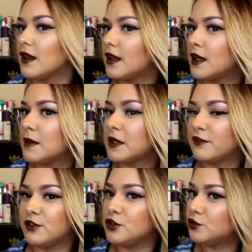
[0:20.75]

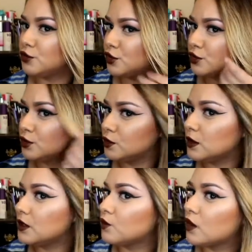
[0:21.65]
If you do
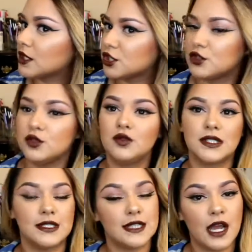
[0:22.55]
want to
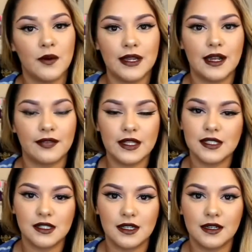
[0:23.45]
see how I got
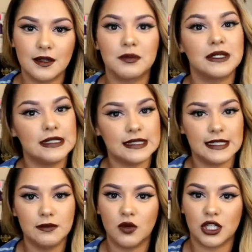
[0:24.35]
this look, please
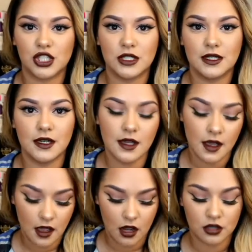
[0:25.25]
keep watching.
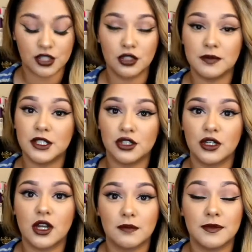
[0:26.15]
Also, be sure
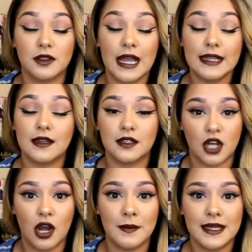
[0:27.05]
to like,
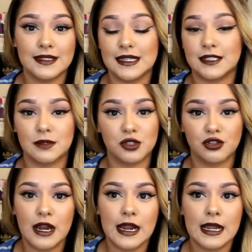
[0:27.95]
comment, and
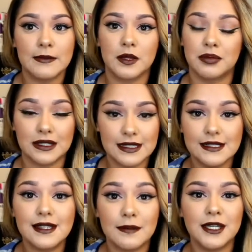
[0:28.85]
subscribe.
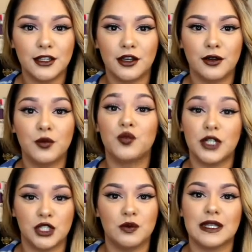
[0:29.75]
Please let me know
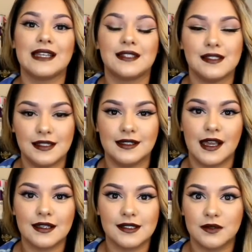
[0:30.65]
what you would like to see
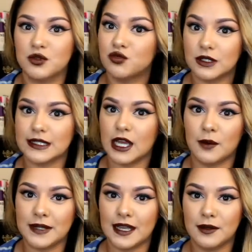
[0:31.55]
next. It would really
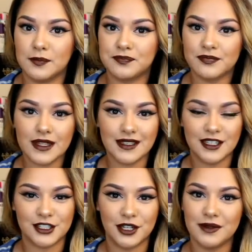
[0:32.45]
help me out.
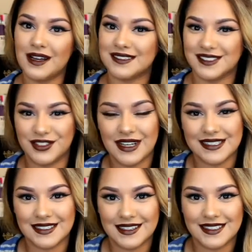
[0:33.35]
So I'll see you
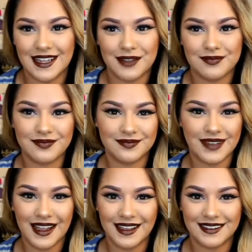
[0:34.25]
guys next time.
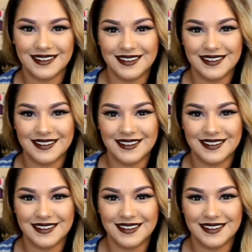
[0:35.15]
Bye.